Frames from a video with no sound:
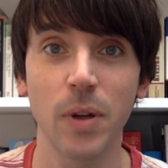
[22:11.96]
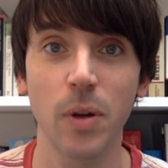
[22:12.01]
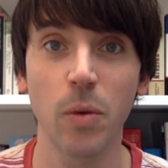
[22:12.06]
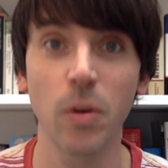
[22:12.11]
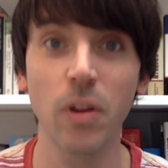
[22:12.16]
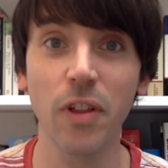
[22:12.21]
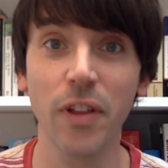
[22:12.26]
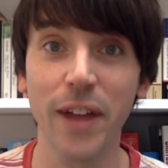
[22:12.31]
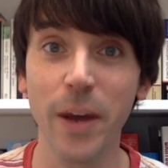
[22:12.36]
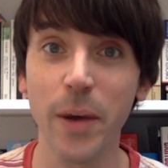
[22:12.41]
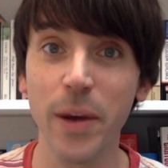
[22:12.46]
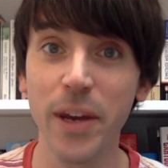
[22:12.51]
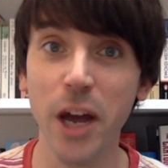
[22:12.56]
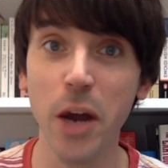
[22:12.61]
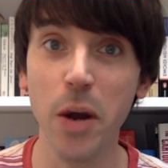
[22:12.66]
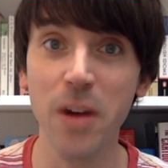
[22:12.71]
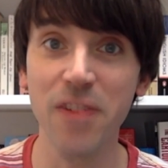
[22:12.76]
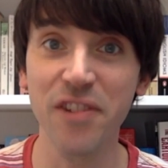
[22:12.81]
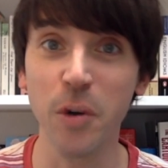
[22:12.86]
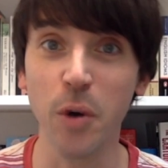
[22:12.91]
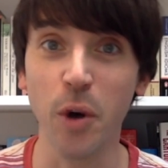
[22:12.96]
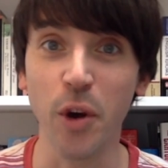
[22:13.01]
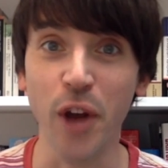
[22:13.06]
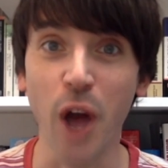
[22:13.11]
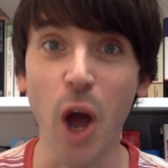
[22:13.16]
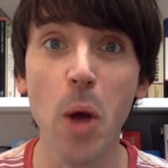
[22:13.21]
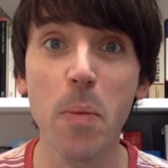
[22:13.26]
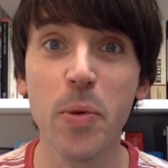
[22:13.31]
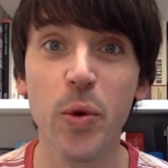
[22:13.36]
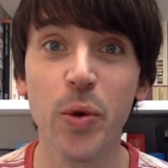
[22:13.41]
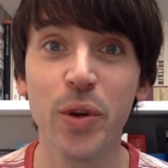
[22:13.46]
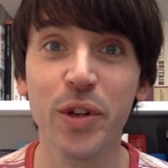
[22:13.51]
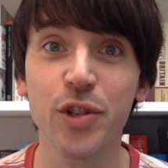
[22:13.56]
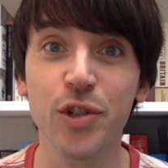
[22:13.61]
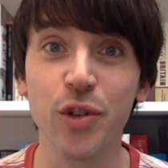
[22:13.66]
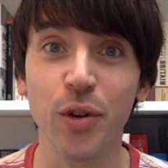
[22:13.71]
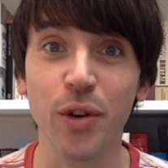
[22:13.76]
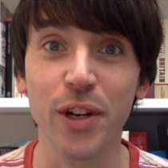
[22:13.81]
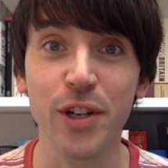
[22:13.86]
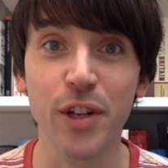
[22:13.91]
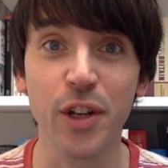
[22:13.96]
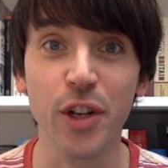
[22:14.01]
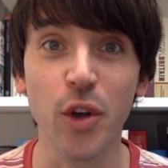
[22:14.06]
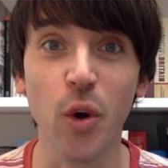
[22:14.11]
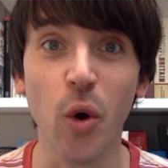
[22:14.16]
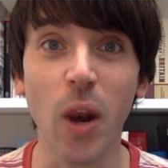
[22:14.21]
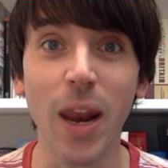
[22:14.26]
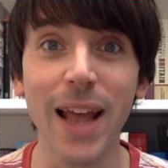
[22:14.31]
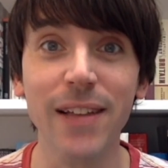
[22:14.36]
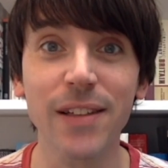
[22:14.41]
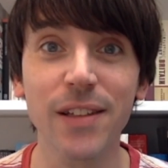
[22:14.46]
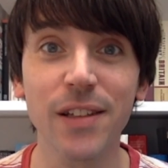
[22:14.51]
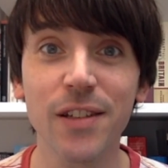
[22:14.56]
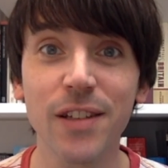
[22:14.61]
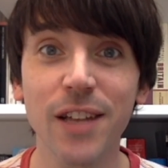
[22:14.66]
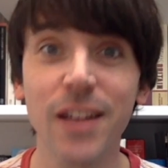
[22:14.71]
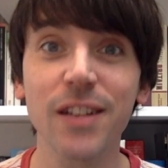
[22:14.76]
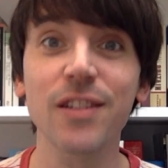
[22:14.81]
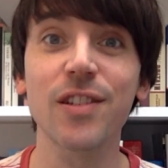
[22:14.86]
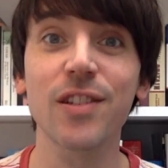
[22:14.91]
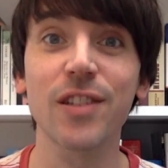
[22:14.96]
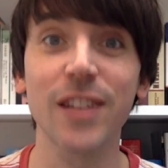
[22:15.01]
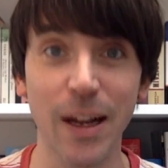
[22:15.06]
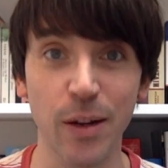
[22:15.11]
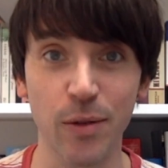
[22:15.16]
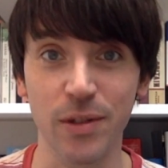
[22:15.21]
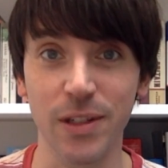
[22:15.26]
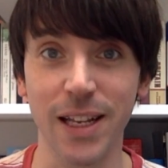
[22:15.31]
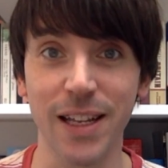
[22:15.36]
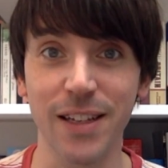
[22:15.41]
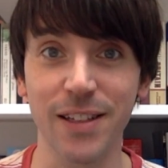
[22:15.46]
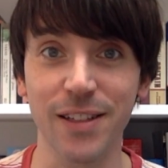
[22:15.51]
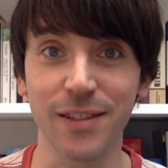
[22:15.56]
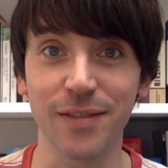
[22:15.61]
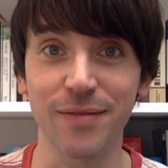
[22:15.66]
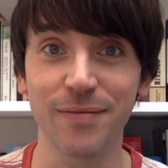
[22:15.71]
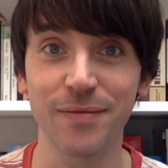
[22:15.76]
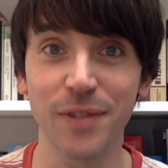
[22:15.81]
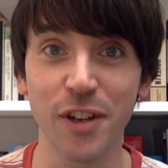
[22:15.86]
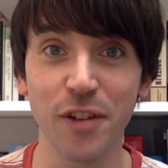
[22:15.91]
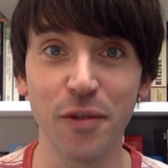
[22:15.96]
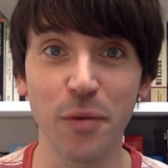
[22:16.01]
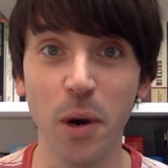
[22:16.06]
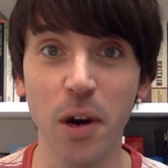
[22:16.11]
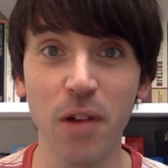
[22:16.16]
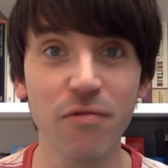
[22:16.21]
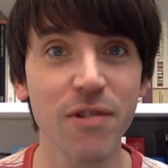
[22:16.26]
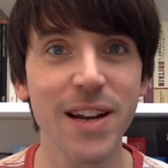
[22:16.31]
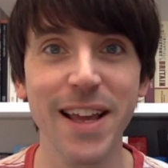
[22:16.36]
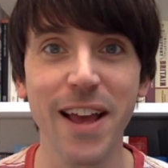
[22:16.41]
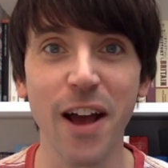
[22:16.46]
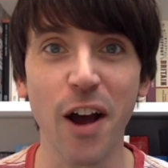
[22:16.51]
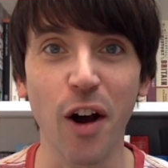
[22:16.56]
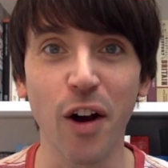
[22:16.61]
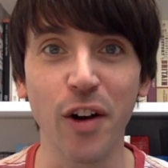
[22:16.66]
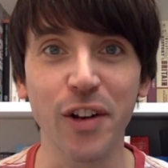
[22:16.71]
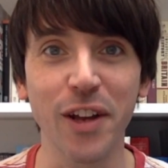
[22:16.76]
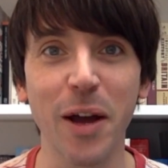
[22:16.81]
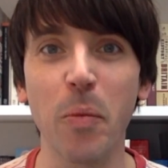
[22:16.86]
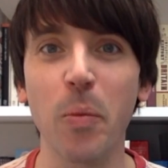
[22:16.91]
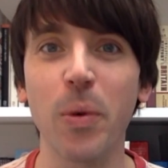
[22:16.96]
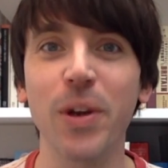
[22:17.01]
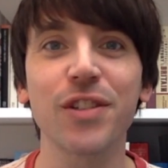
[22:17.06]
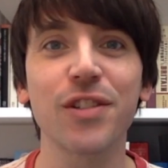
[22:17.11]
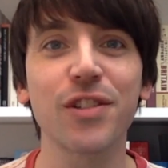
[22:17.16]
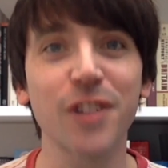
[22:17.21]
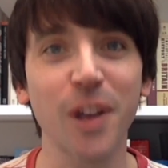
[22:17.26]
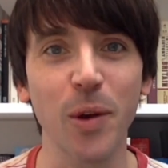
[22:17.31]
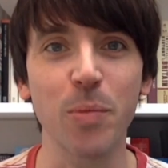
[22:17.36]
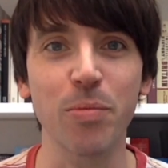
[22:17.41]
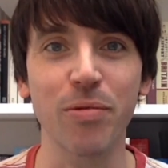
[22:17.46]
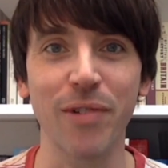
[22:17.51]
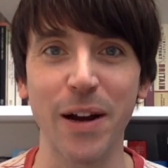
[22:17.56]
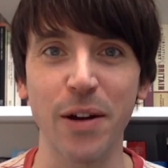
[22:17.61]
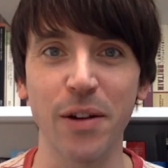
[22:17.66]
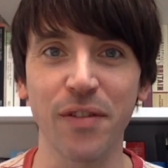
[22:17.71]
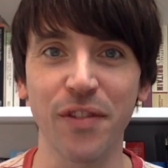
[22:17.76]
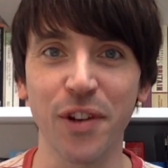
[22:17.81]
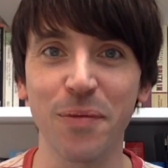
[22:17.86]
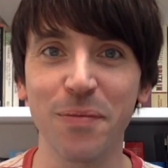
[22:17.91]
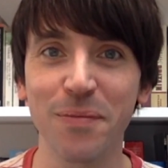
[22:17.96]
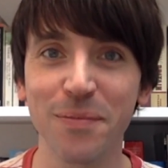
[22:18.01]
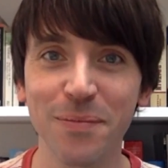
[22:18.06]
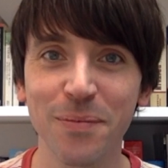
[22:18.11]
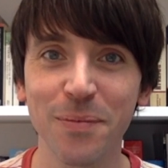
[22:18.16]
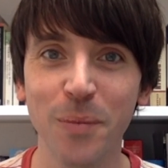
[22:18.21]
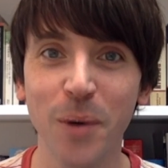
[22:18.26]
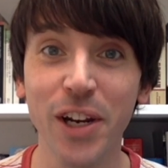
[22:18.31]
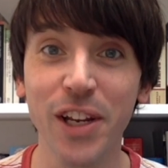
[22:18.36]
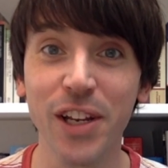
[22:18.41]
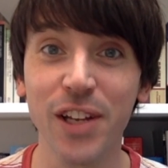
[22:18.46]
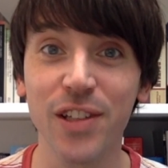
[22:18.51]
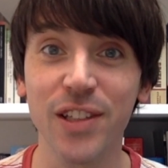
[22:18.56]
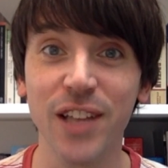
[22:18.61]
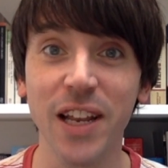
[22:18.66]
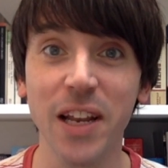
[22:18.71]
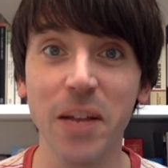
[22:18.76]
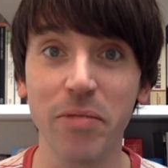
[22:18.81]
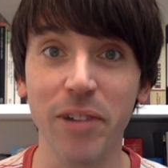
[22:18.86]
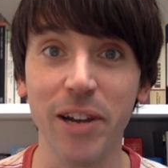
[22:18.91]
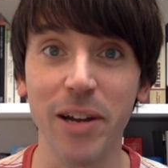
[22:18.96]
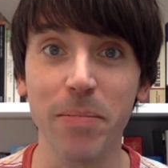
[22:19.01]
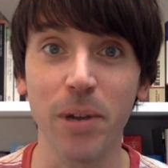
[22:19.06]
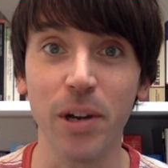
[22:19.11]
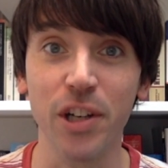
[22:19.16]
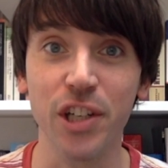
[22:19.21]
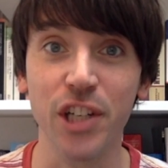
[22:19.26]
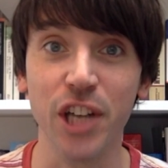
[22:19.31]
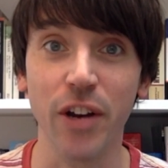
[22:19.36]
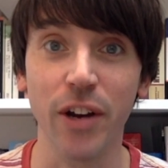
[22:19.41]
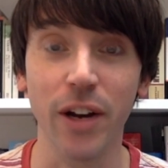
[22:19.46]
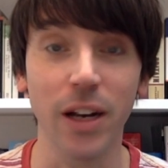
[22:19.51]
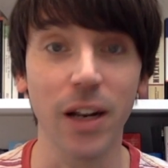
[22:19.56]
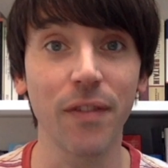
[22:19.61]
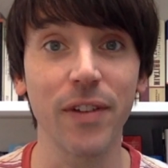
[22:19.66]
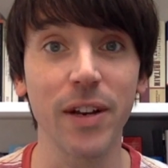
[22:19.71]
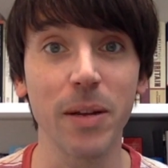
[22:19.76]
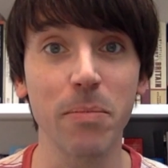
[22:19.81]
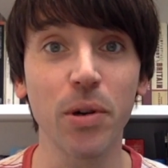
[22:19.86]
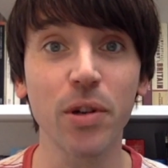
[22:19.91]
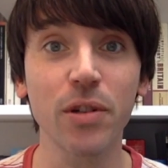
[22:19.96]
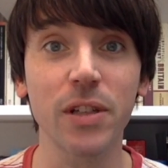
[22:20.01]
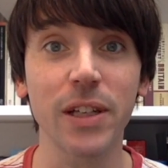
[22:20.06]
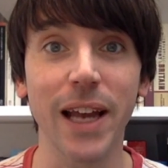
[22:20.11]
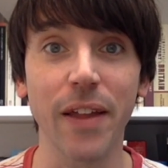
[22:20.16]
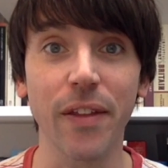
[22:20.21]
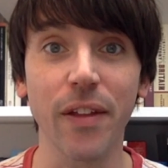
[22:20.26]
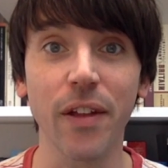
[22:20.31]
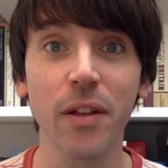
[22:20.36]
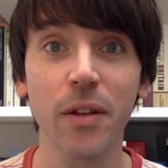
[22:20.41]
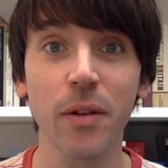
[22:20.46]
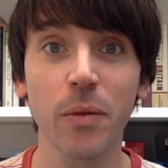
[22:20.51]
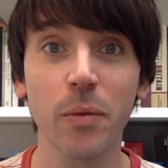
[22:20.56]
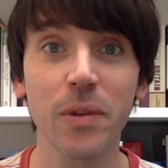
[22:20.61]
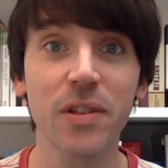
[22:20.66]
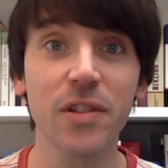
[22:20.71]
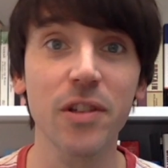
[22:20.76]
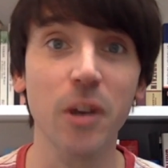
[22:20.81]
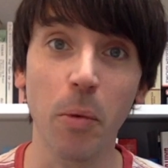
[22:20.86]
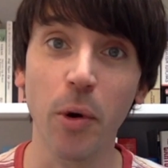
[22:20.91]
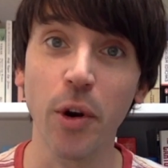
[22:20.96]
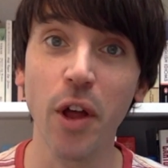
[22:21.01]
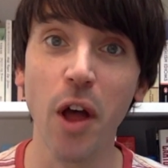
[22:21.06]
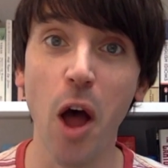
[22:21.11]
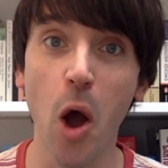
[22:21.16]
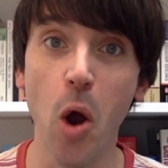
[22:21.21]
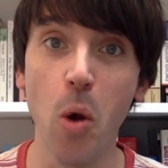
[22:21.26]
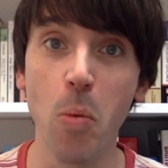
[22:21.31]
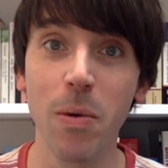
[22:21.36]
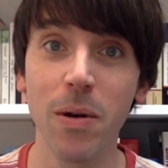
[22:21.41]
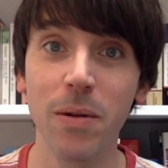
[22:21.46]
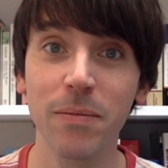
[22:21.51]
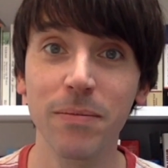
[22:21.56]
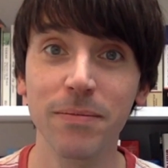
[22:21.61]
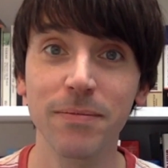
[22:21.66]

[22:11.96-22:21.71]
Well, there we go, everyone. Hope you enjoyed your letters and sounds lesson. You've worked really hard and we're so proud of you. Why don't you celebrate by sharing a lovely book together with someone at home?